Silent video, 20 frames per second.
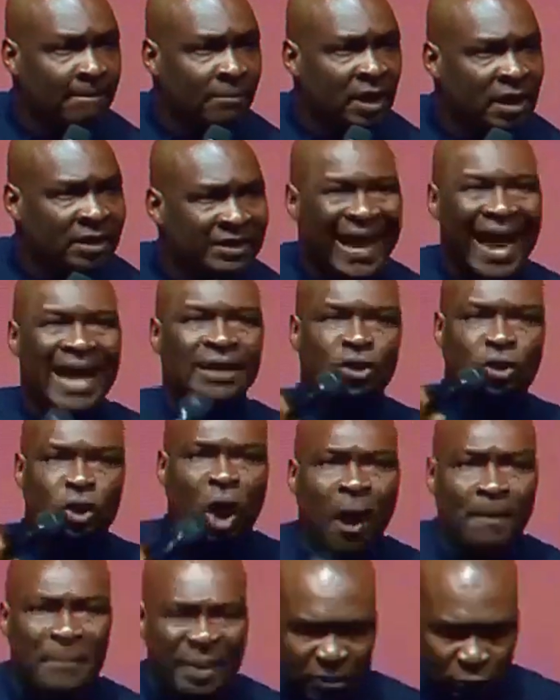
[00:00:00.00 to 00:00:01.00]
Their
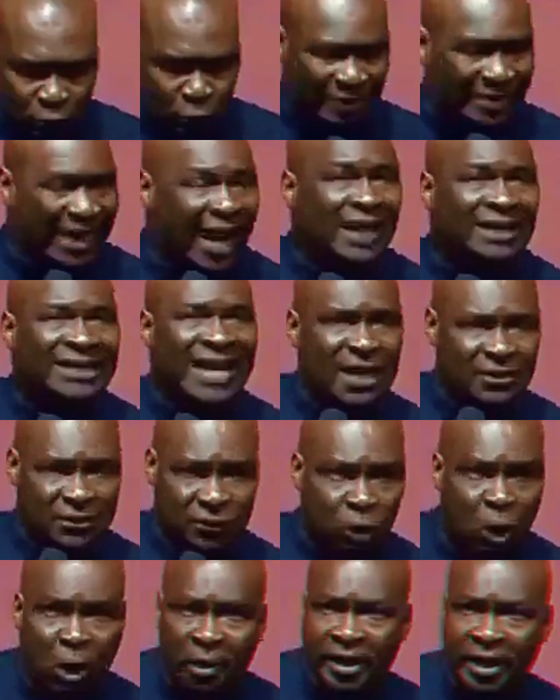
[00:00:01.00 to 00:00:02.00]
job is to tell their
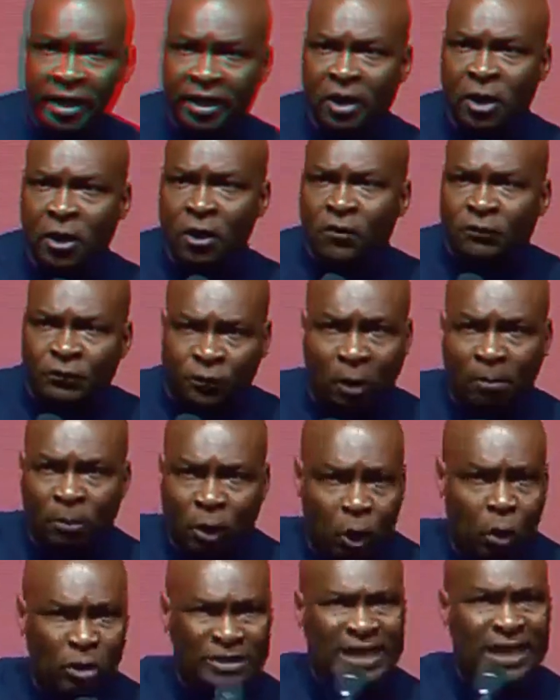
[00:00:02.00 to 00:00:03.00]
story from
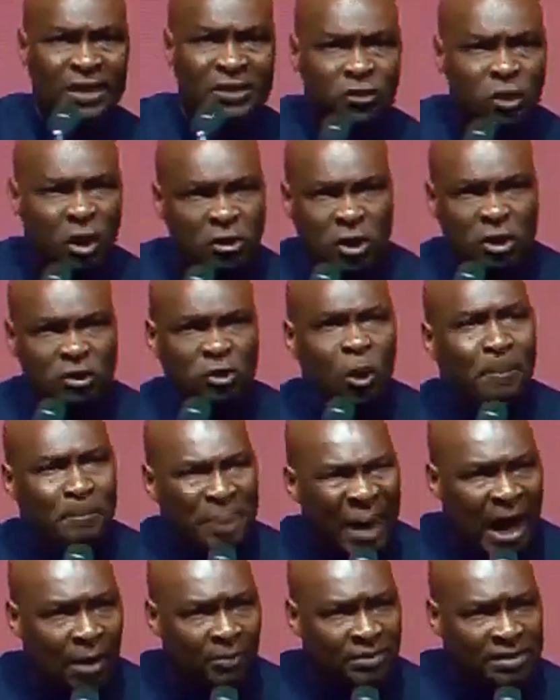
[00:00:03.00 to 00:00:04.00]
losing so
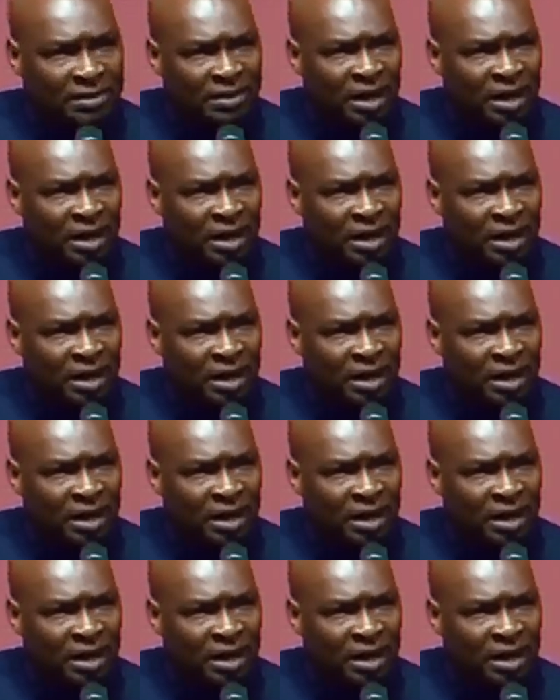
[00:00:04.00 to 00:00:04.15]
pounds.